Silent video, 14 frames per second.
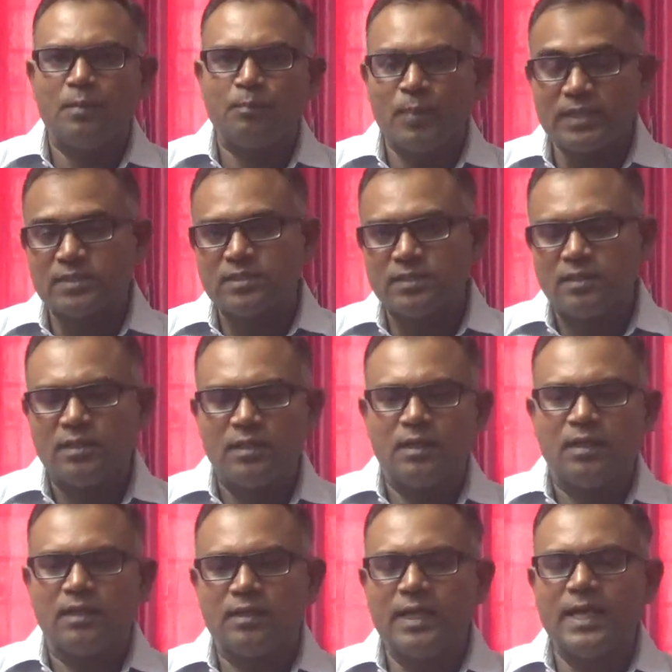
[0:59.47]
But
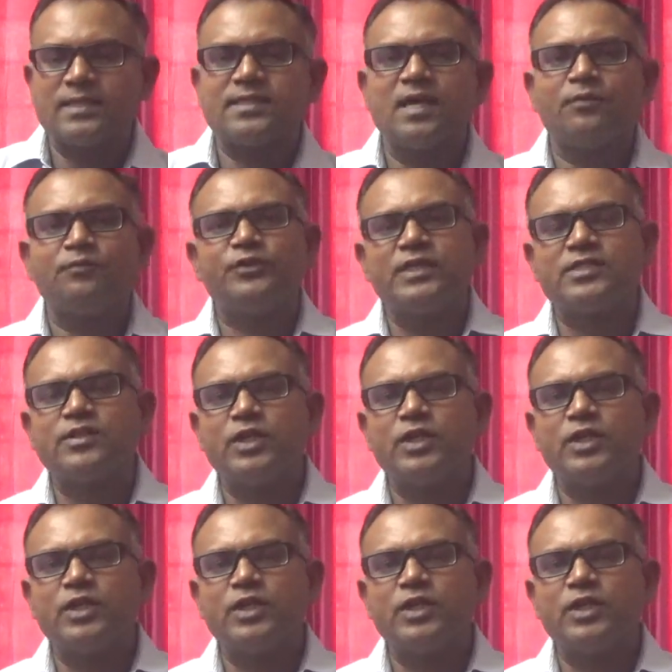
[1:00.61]
in an essay of this